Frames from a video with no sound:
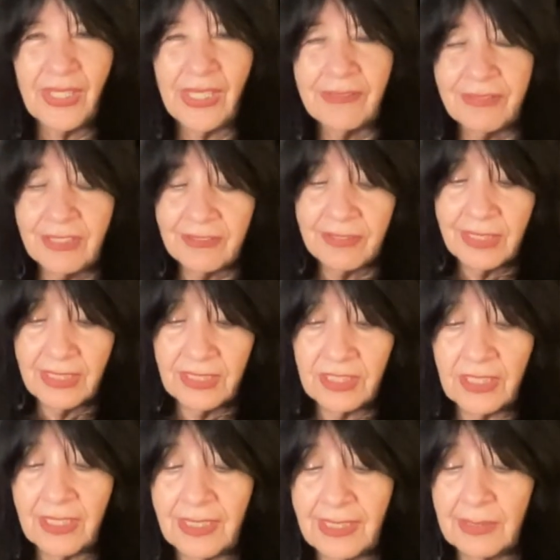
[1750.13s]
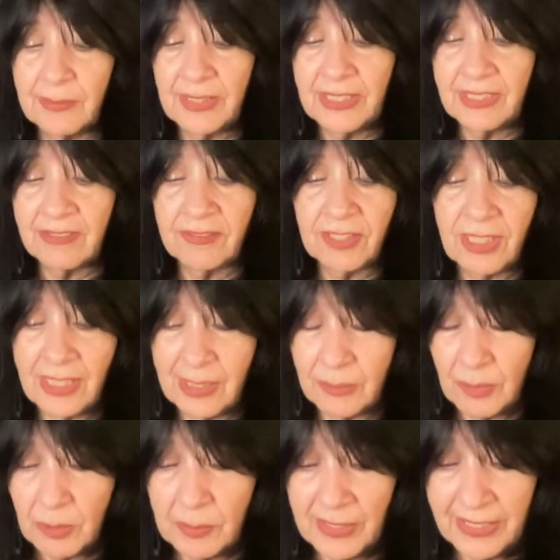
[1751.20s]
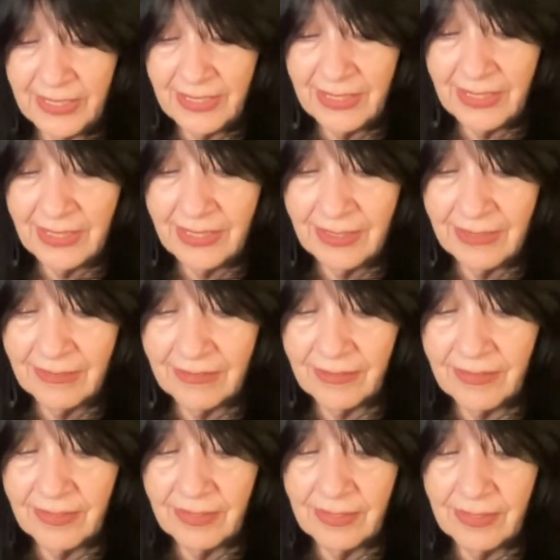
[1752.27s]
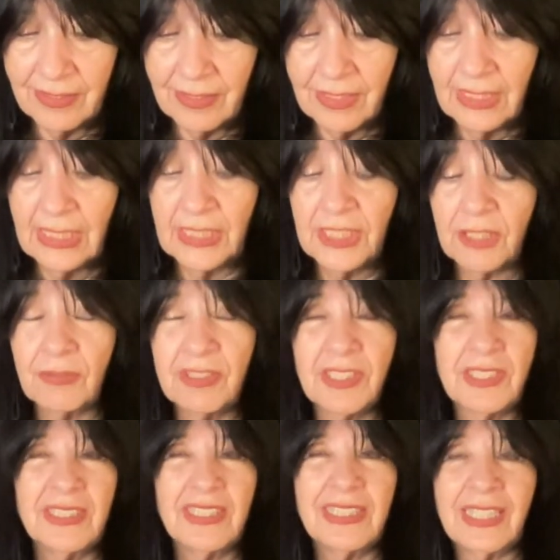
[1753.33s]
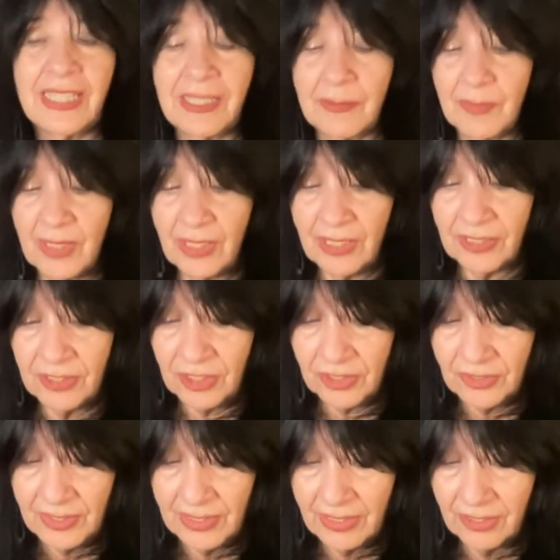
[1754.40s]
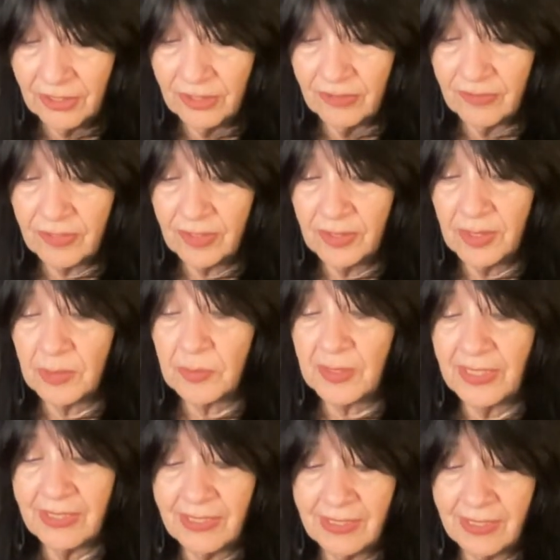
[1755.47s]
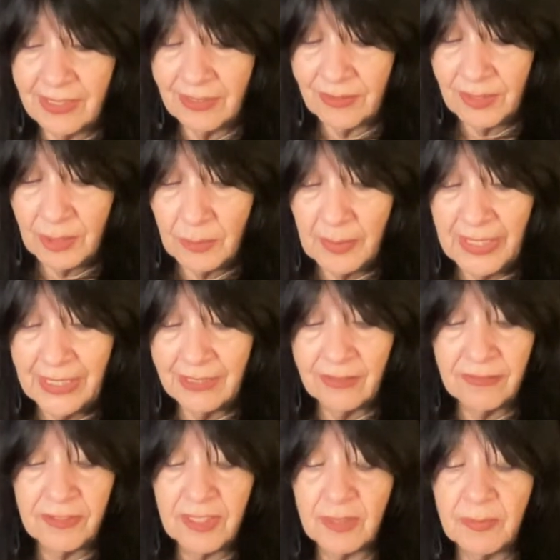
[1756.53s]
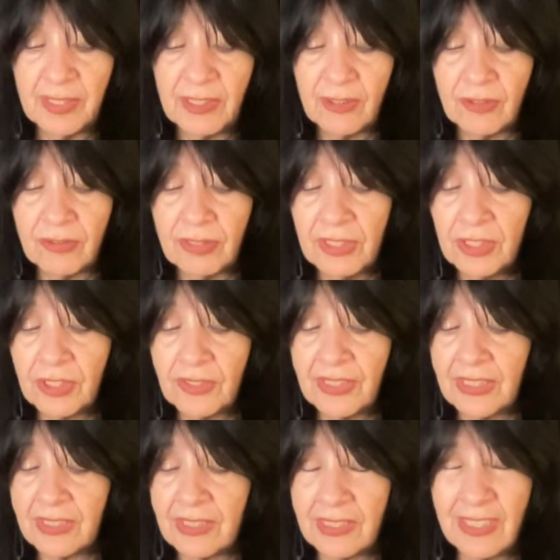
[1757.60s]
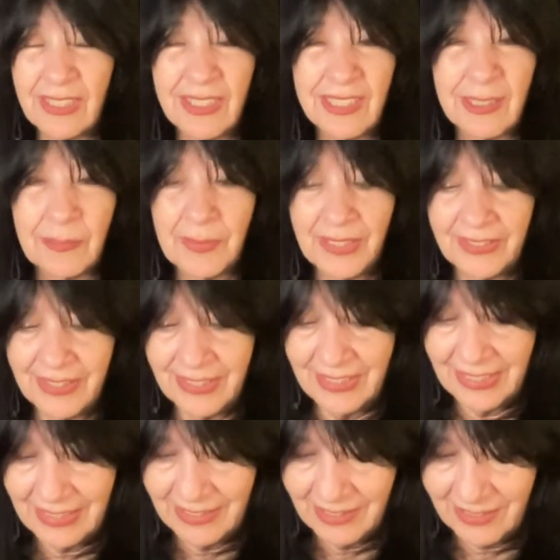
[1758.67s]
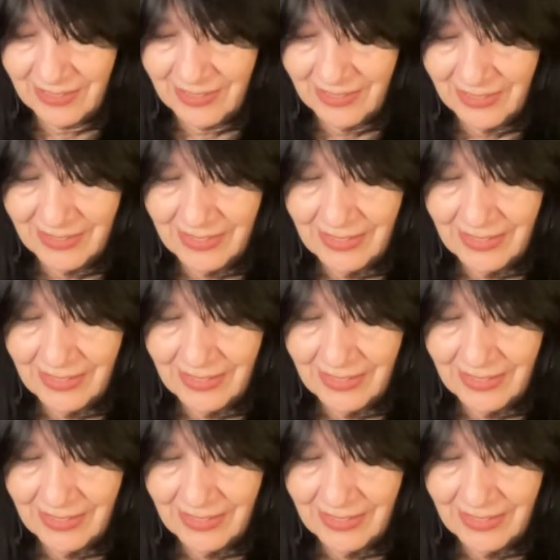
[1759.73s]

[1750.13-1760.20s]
I've given it time as if time were mine to give. There was a dam larger than Hoover or the president or the patent for the metal creature that sucks up all the dust.